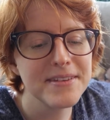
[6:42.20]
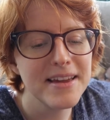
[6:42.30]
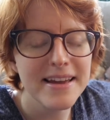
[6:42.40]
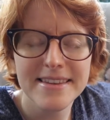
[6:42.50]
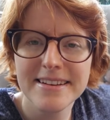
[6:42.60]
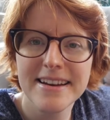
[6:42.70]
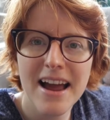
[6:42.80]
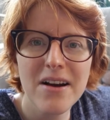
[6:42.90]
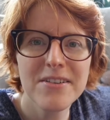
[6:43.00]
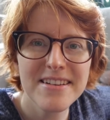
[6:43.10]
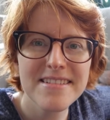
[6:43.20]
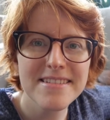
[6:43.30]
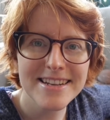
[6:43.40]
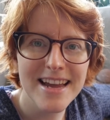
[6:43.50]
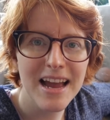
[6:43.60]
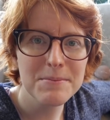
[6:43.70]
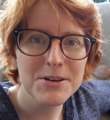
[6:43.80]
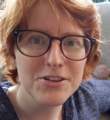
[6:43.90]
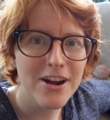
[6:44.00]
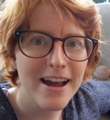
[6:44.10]
yeah, I think now is the time
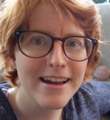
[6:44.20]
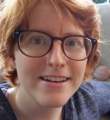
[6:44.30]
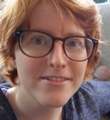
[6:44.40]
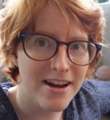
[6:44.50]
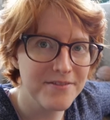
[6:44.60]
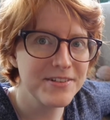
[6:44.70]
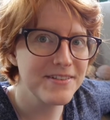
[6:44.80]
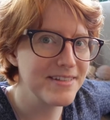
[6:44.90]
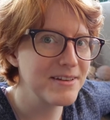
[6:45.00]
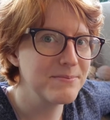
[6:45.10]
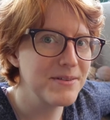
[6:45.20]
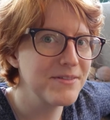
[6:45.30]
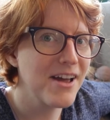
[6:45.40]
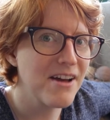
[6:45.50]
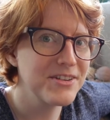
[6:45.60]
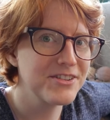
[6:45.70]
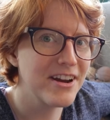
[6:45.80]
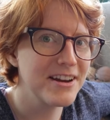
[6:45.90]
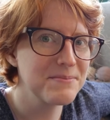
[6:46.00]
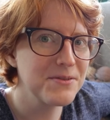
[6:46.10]
to try craftivism if you haven't
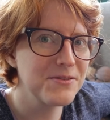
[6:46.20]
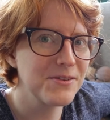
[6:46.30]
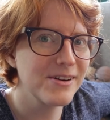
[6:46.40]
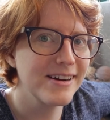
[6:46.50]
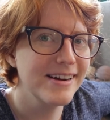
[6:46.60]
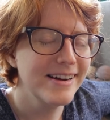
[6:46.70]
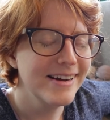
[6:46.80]
tried it before.